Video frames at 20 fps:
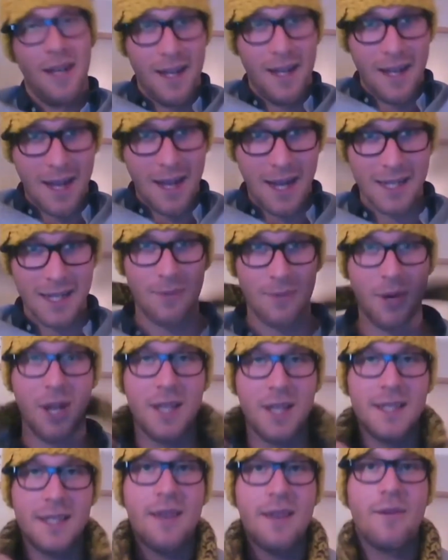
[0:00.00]
I actually wear
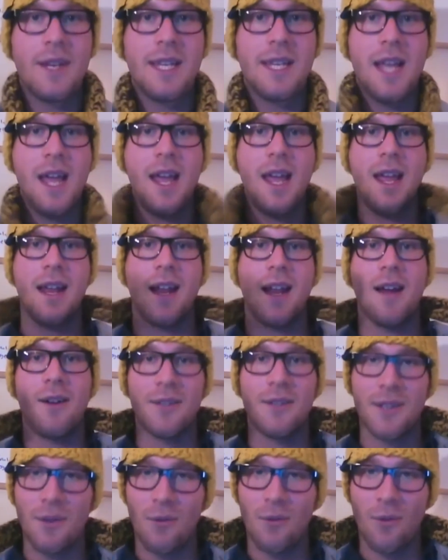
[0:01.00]
this every day, and I
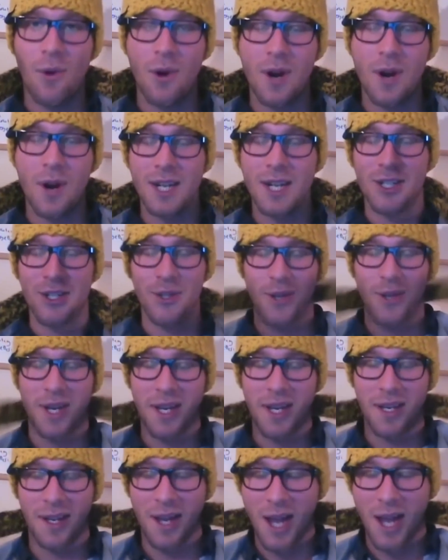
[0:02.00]
also wore it
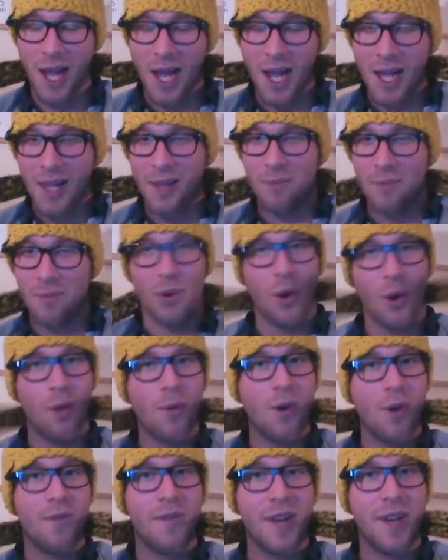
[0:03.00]
shooting the
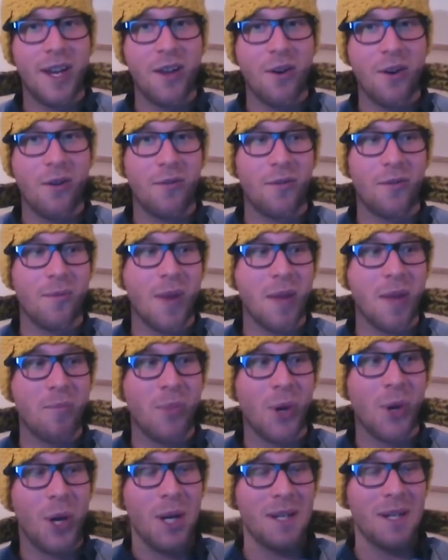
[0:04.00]
promo video for my
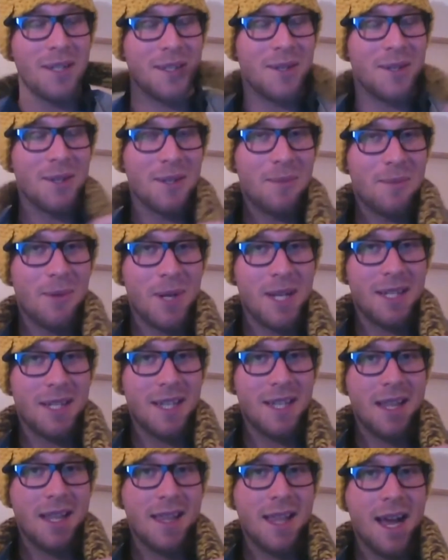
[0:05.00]
book. So it's pretty
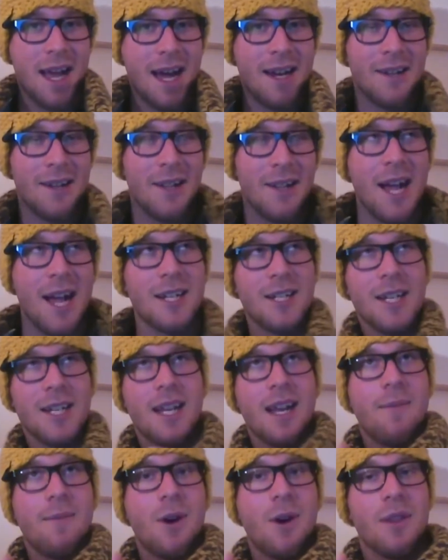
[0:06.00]
exciting that it'll
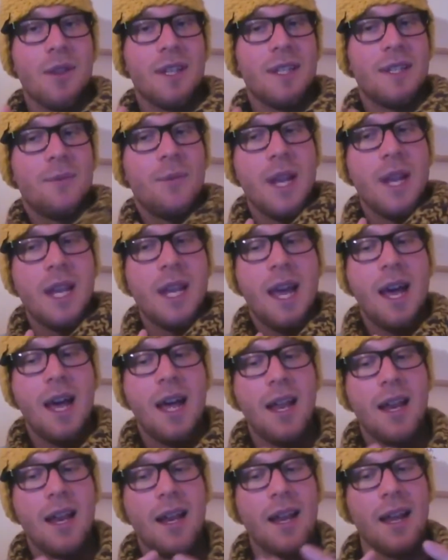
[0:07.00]
actually come out this
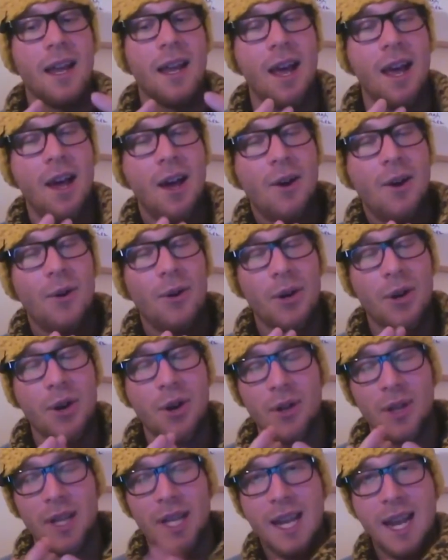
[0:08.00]
weekend or
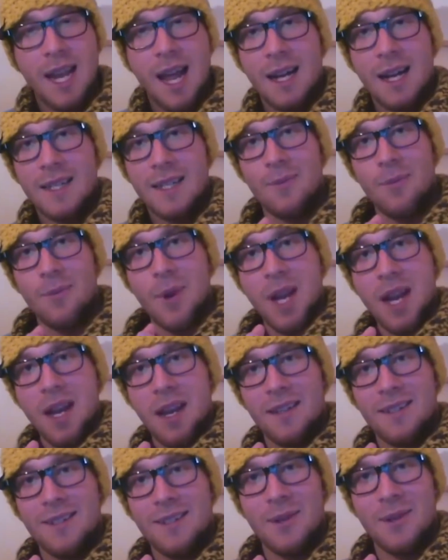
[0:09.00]
early next
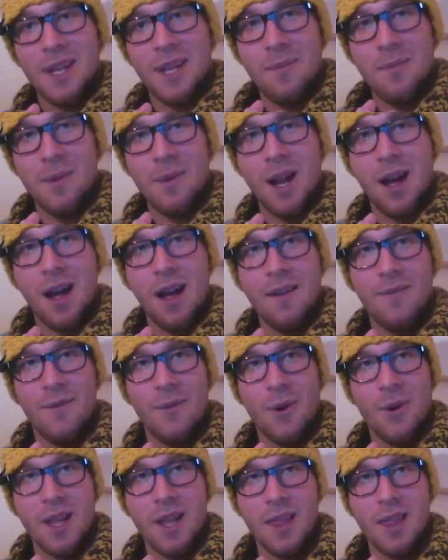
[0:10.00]
week. So keep an eye
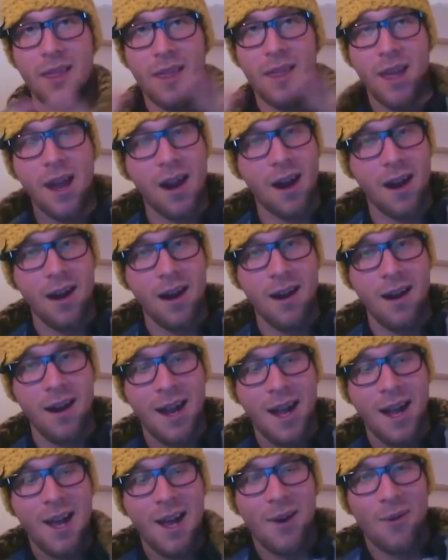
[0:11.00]
for it there.
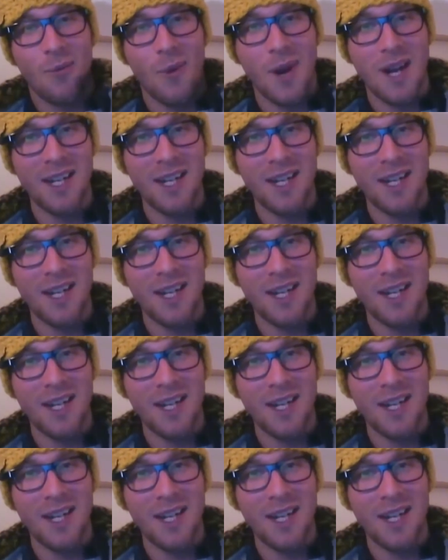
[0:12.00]
When